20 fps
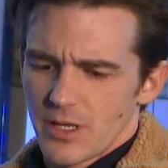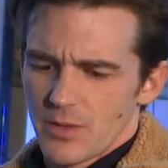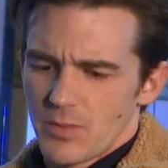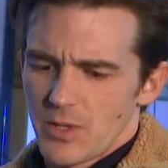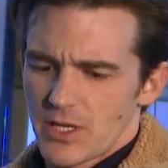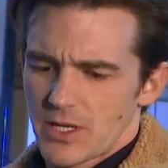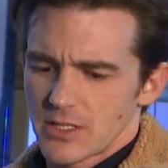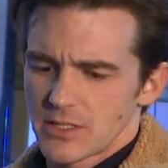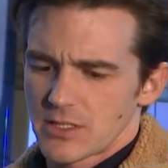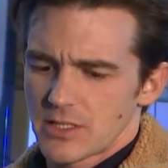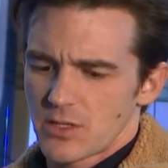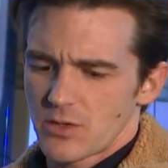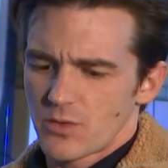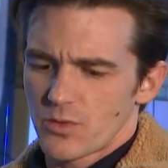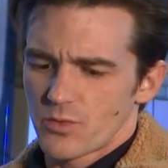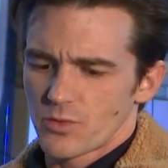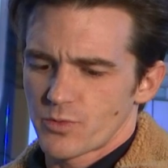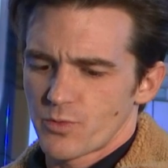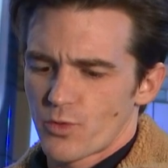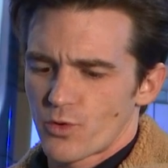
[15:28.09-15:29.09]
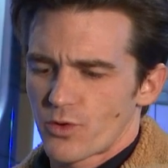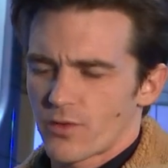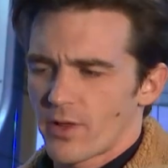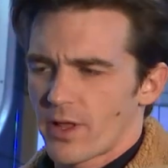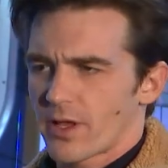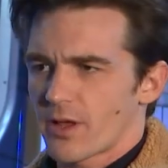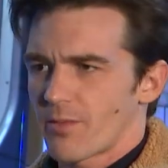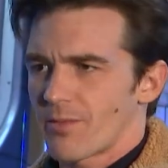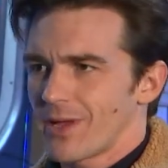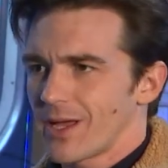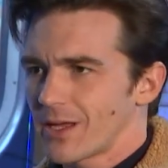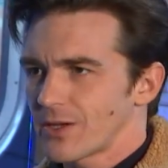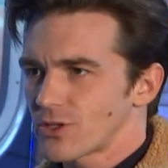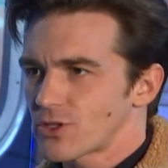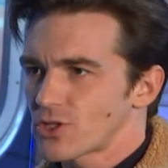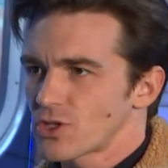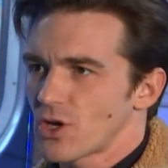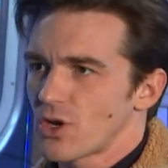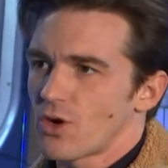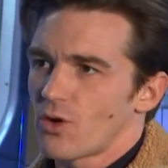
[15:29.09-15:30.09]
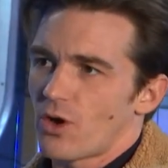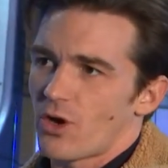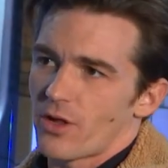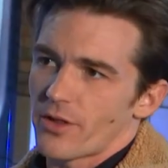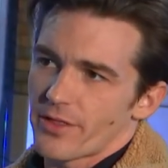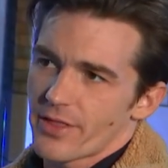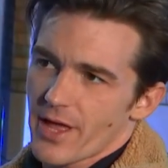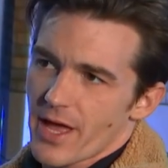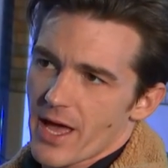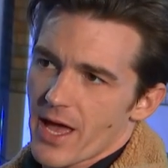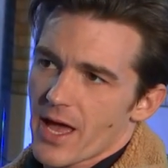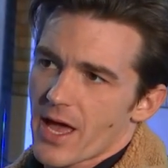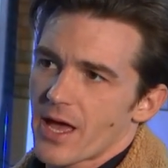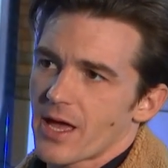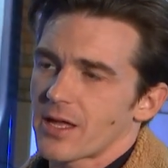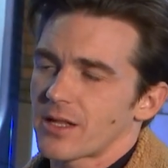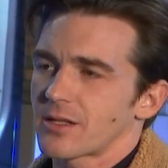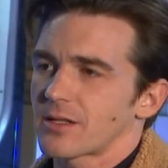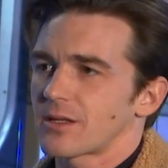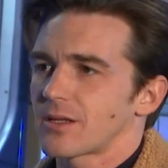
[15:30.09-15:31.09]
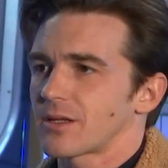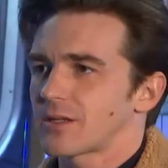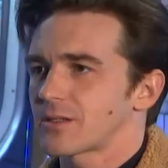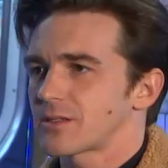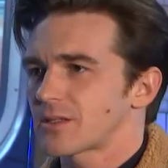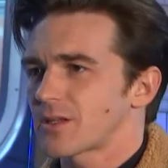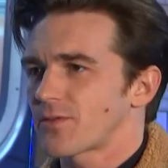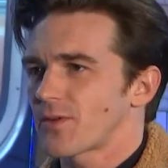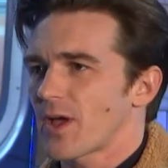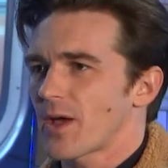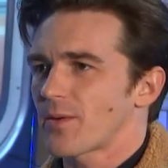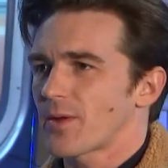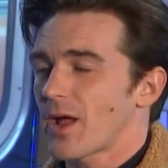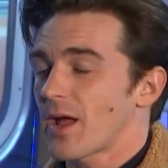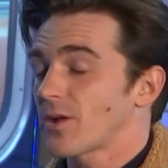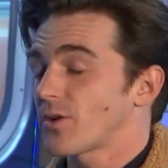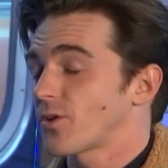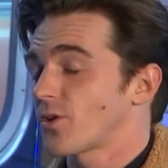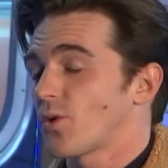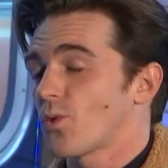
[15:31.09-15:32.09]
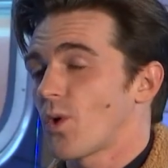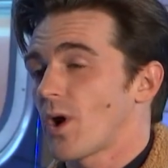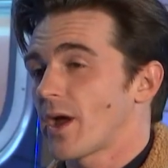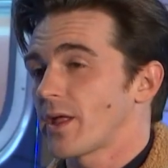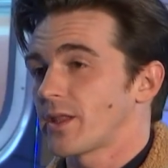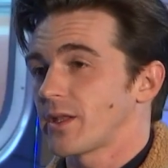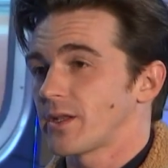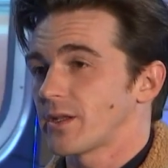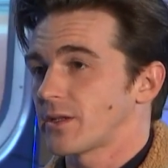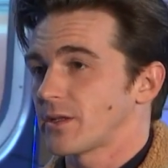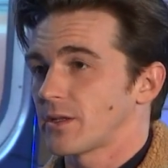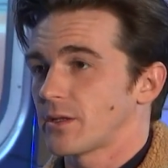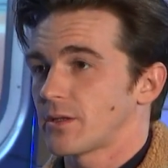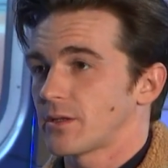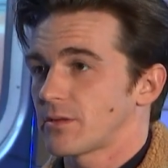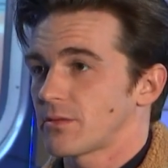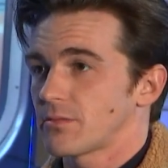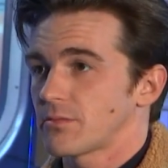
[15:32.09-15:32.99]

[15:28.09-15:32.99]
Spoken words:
because it was more like Amanda show, all that kind of stuff happened. I don't know why they didn't,